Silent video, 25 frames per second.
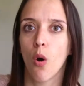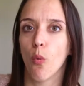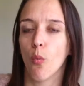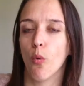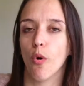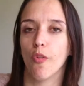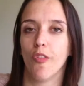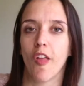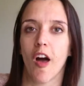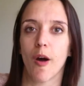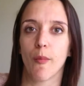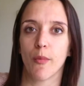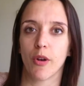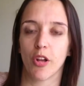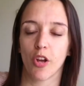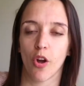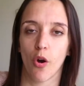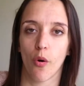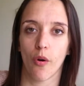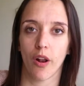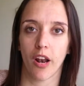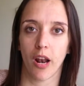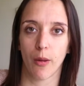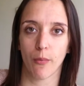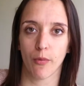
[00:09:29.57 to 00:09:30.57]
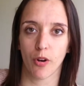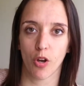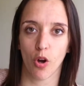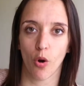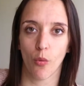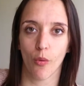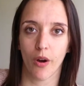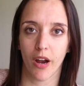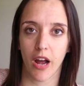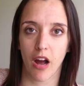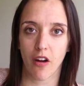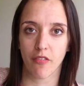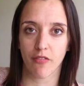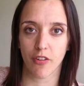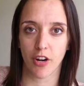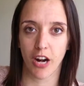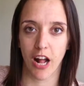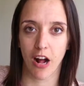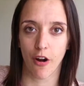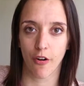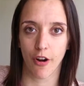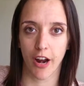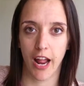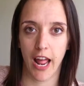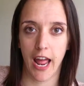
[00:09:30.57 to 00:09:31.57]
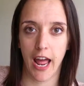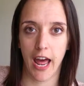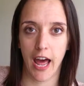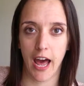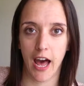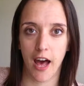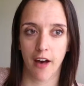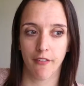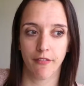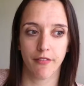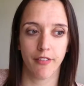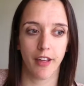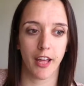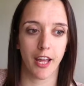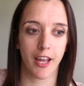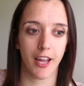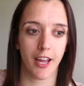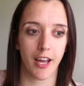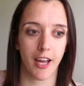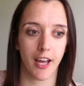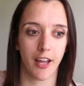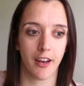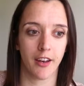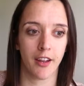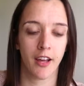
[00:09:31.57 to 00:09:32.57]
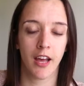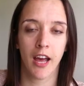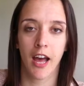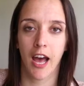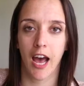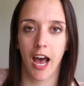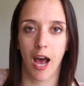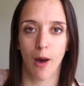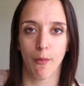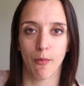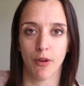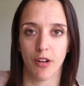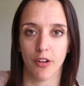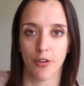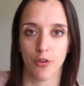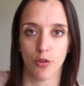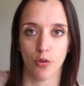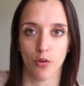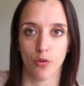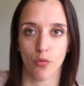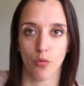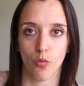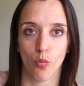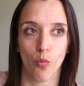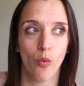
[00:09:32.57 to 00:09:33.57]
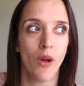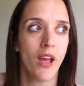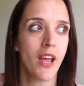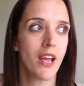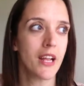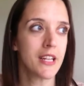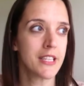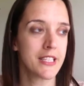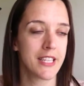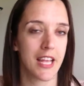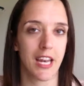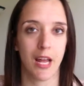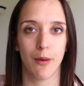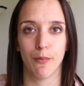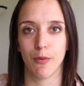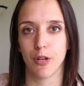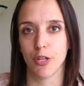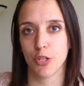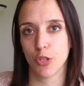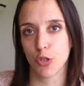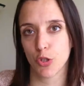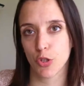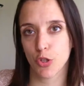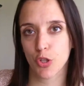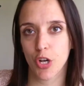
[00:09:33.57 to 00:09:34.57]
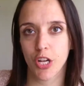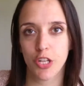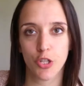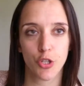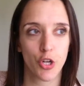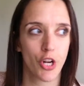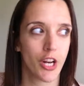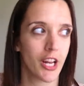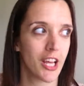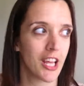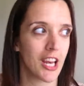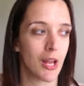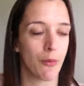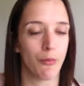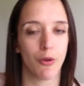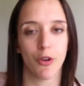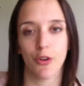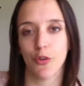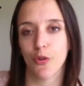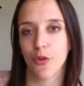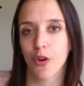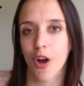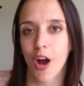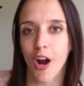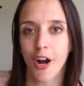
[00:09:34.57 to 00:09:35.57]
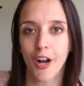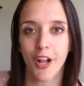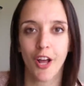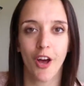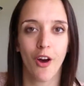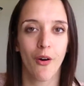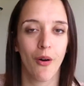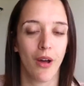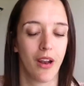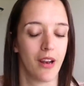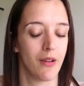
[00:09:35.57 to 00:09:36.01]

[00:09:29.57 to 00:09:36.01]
well, now I'm gonna go in and I'm gonna go work out for an hour and a half and I'm gonna do weights and I'm gonna do strength training and I'm gonna do cardio.